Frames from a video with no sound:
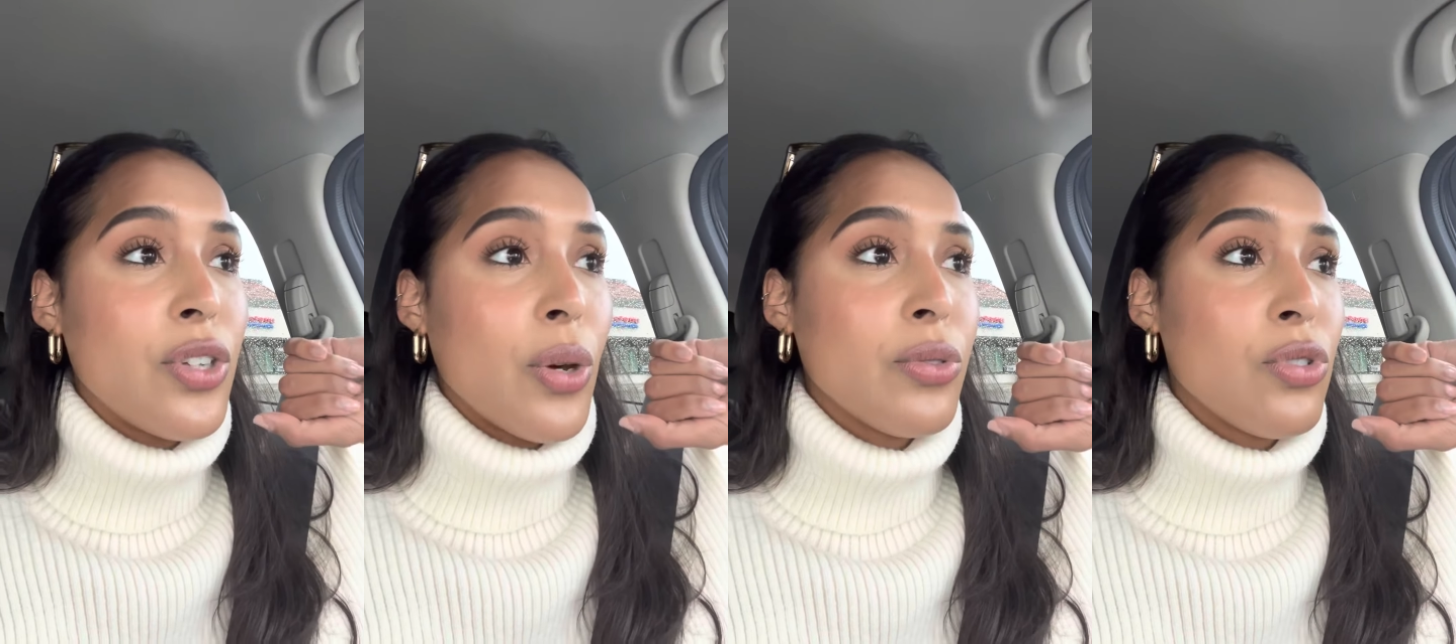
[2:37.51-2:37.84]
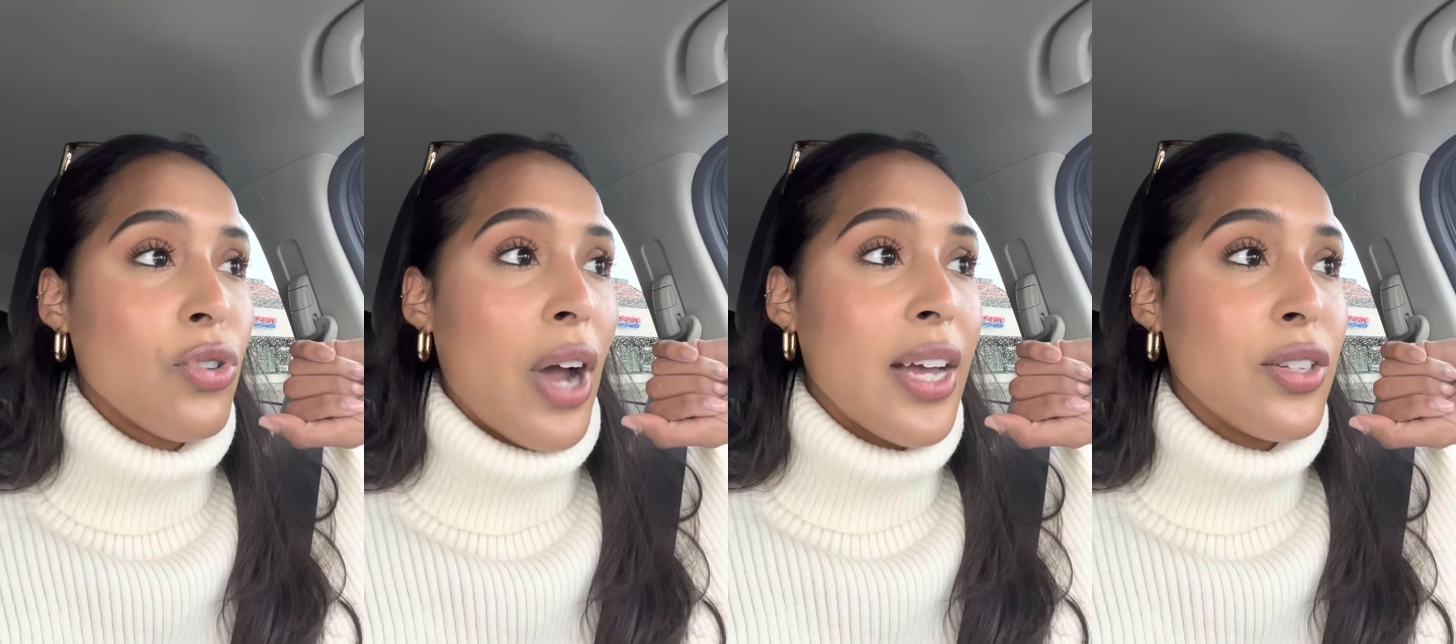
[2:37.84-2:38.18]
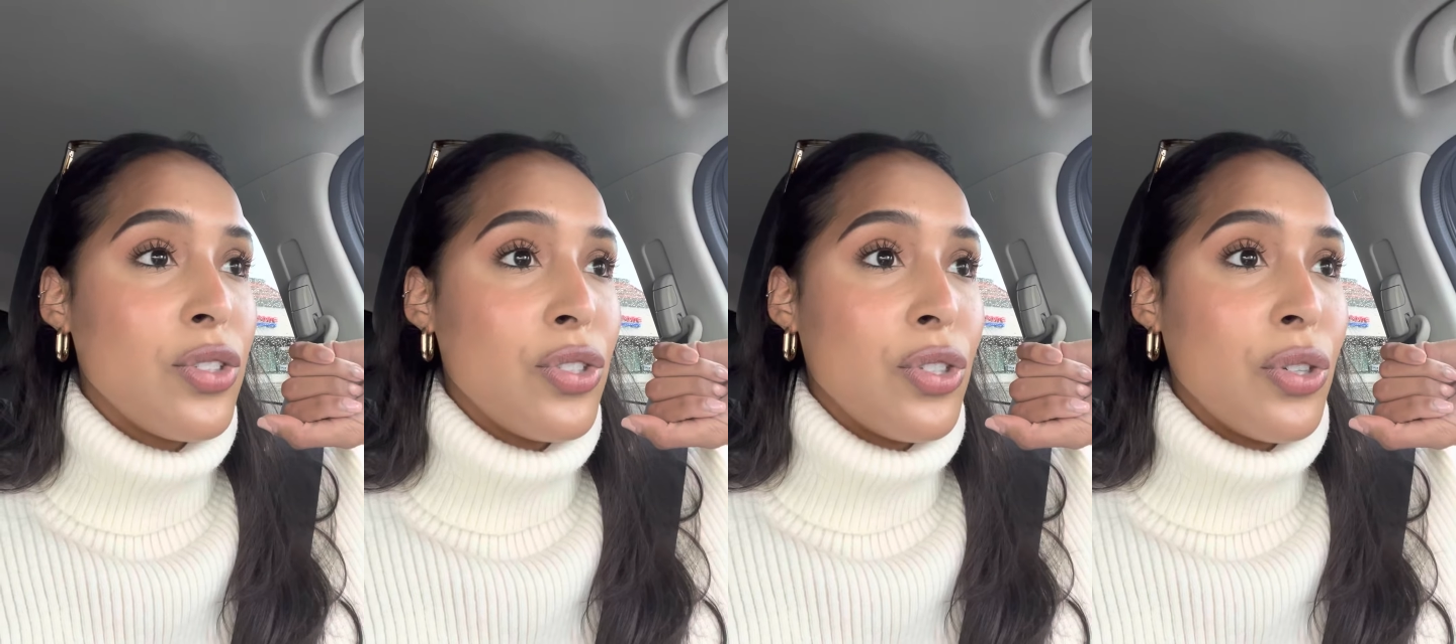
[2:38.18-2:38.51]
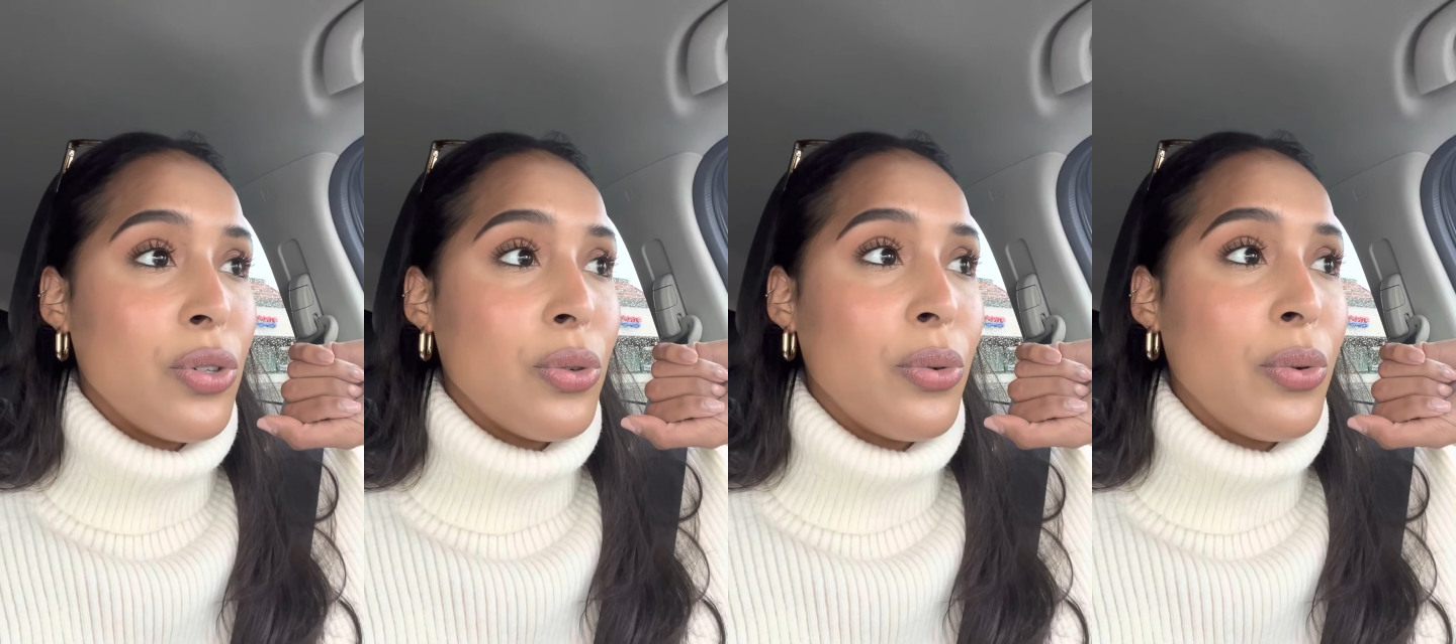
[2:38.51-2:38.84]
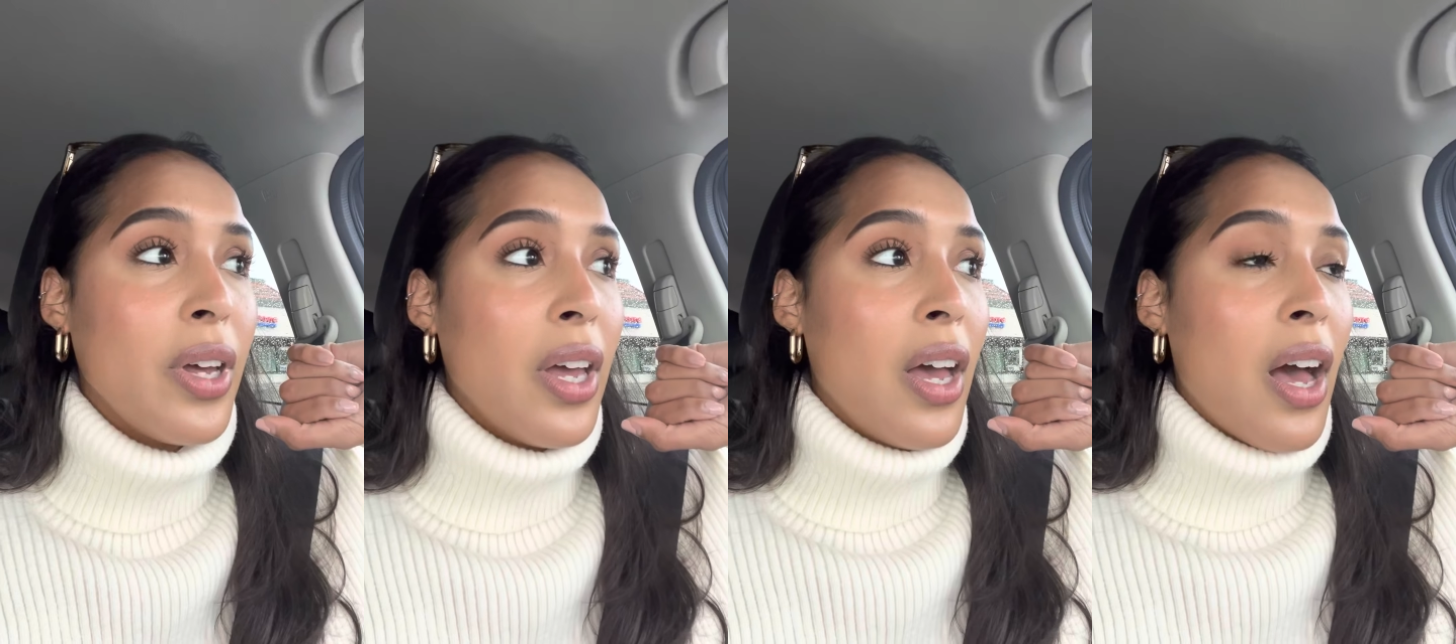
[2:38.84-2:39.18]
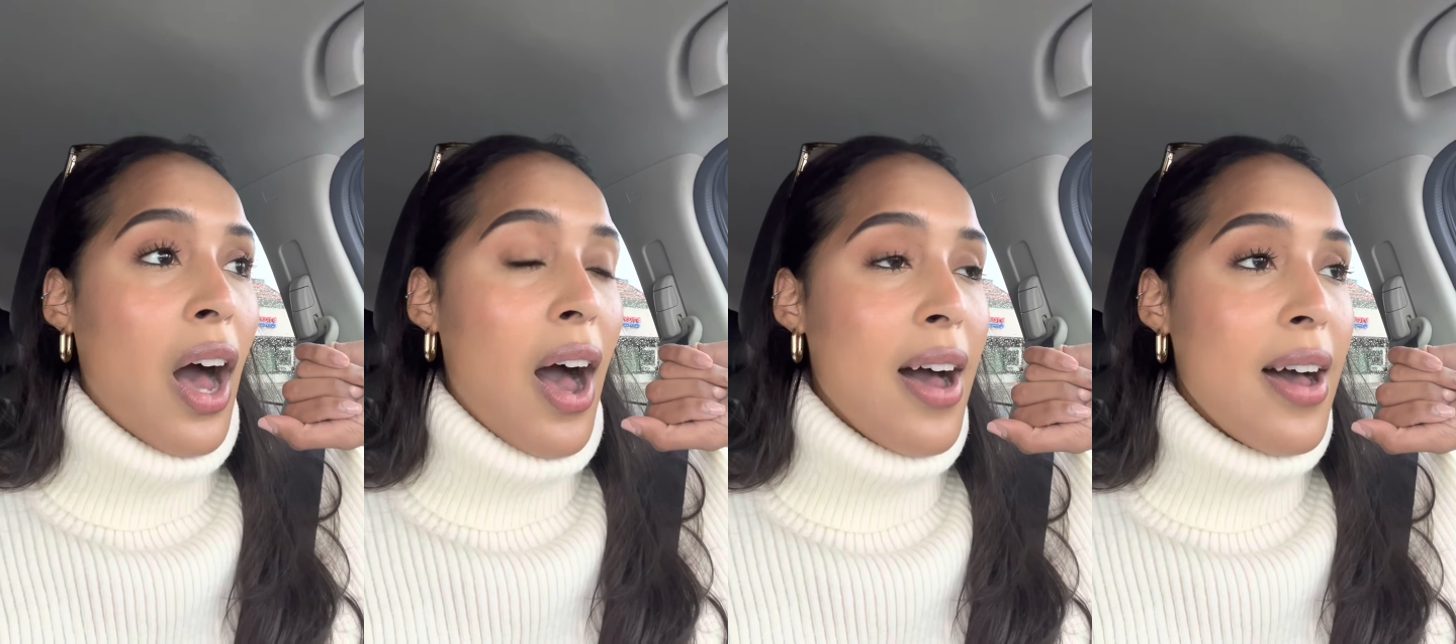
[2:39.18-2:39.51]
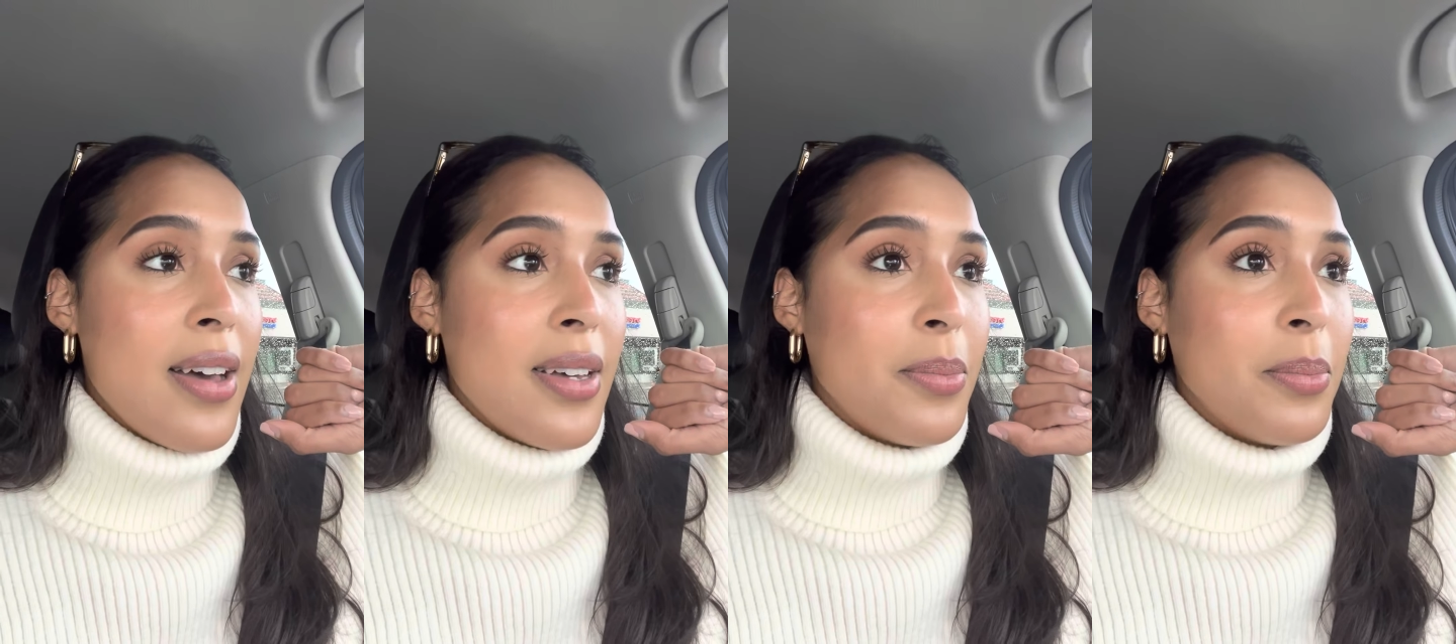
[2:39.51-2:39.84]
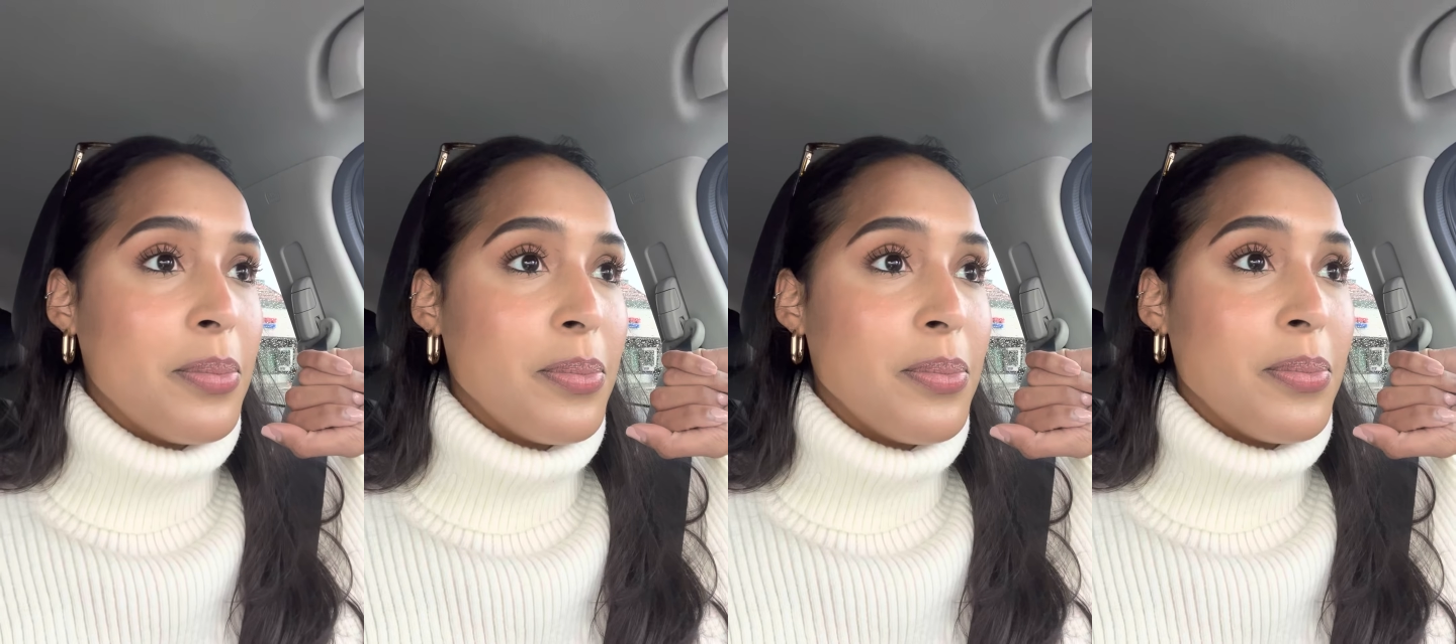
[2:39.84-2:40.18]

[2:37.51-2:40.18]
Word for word: Don't try to um,